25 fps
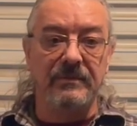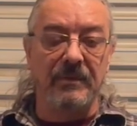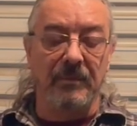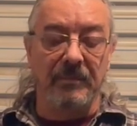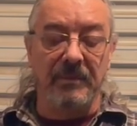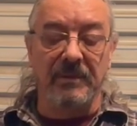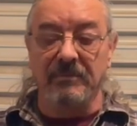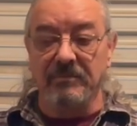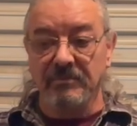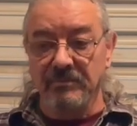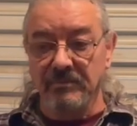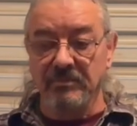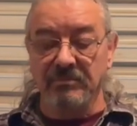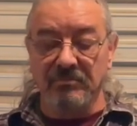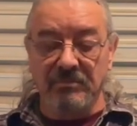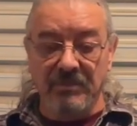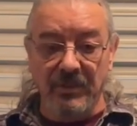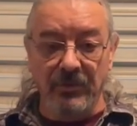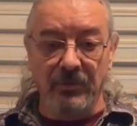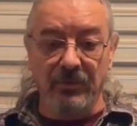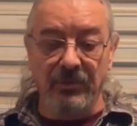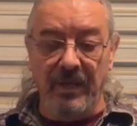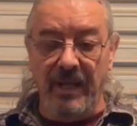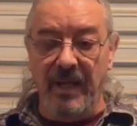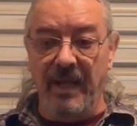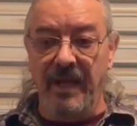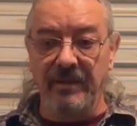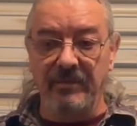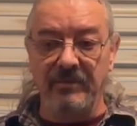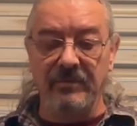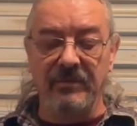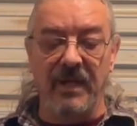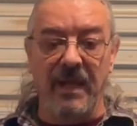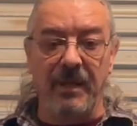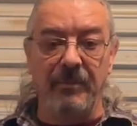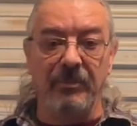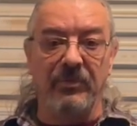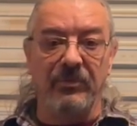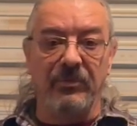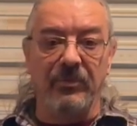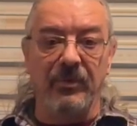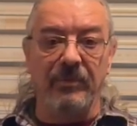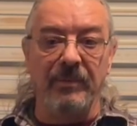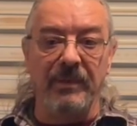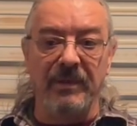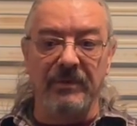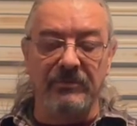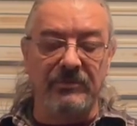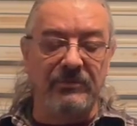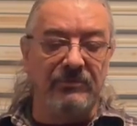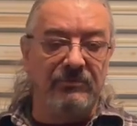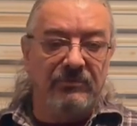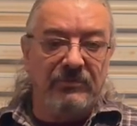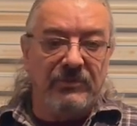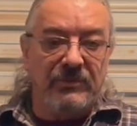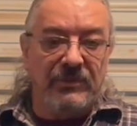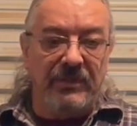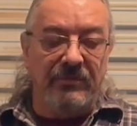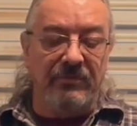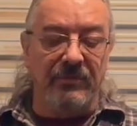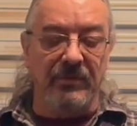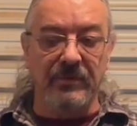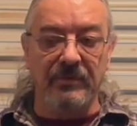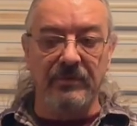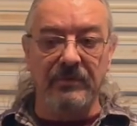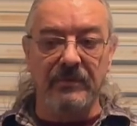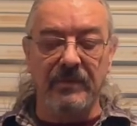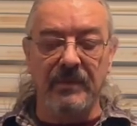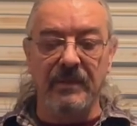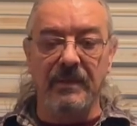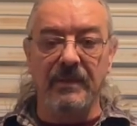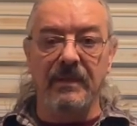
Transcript: I mean, literally, I had hypothermia, I was shivering,